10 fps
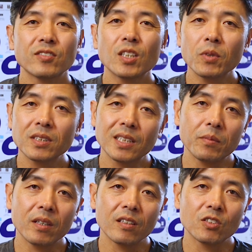If someone
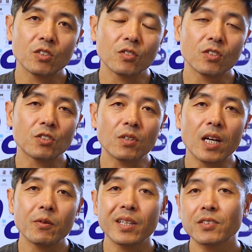sent me these shoes to
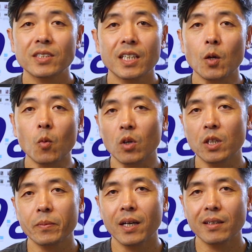try without saying a
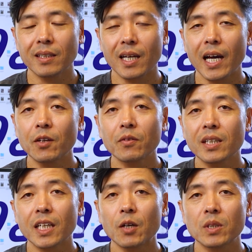word about it, I don't
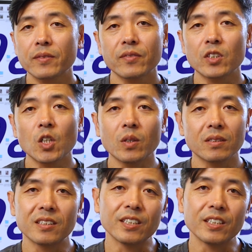think I would have even noticed the